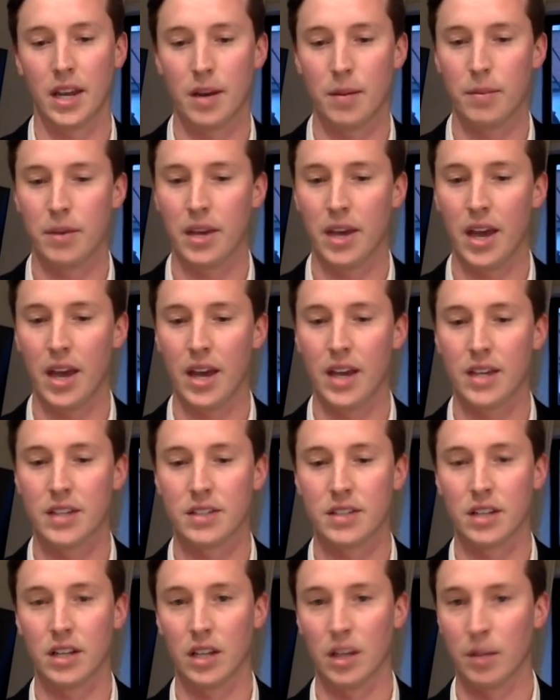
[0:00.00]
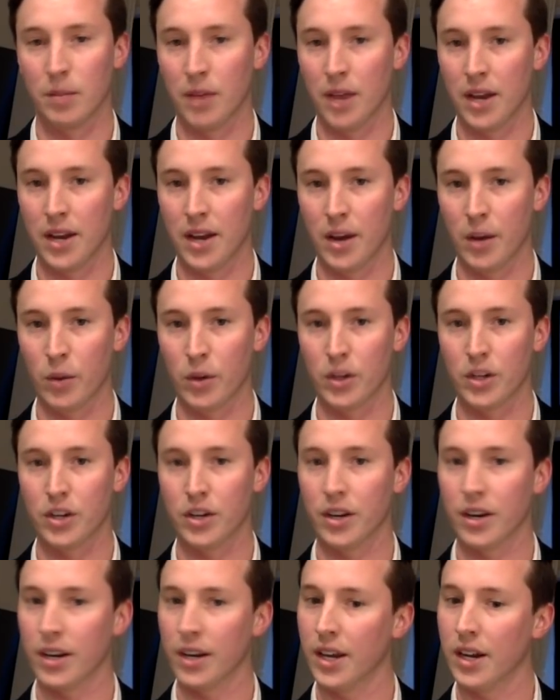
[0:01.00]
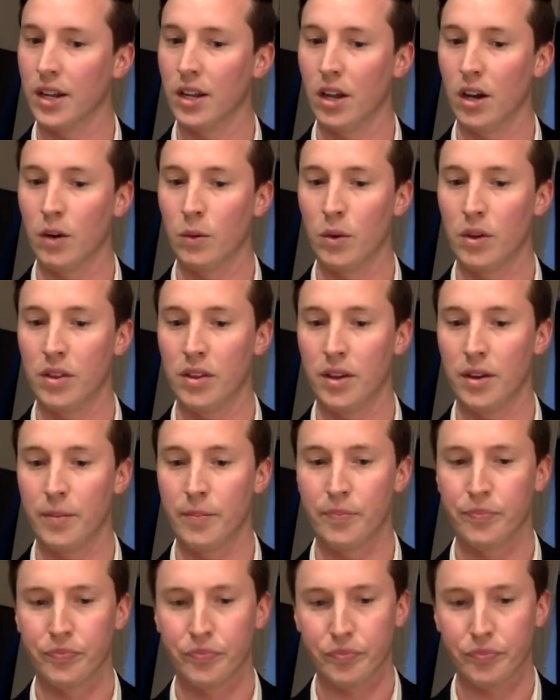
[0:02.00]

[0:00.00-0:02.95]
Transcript: an MBA is the alumni network you're going to get along with it.